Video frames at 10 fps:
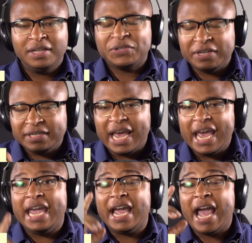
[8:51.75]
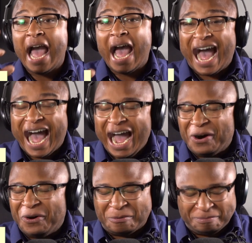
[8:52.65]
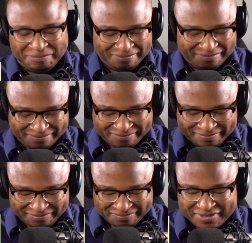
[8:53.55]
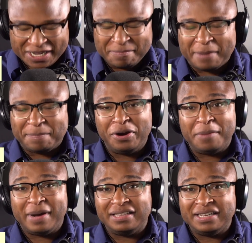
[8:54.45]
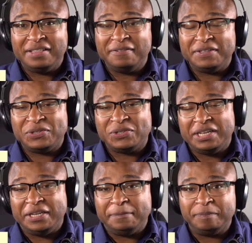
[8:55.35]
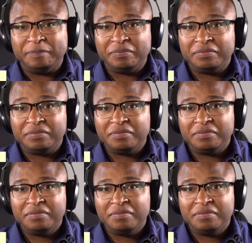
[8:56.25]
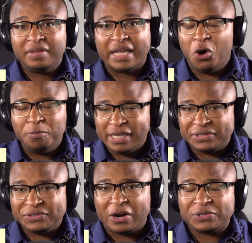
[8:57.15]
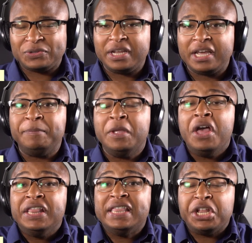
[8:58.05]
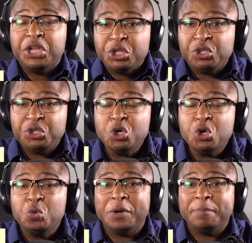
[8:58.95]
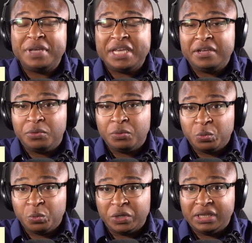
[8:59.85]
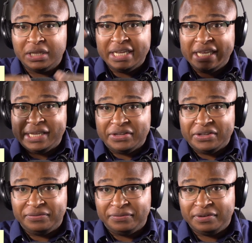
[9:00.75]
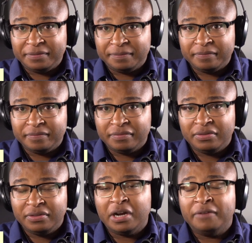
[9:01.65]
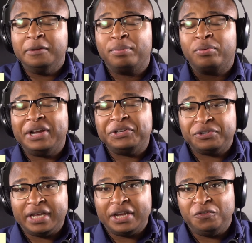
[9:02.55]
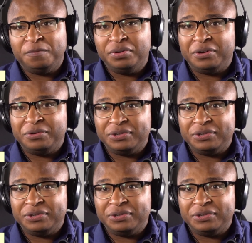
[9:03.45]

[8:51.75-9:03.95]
Today, I hope, and my prayer by the end of this theme, I hope that it starts today, that you would be relieved of the pressure that you've put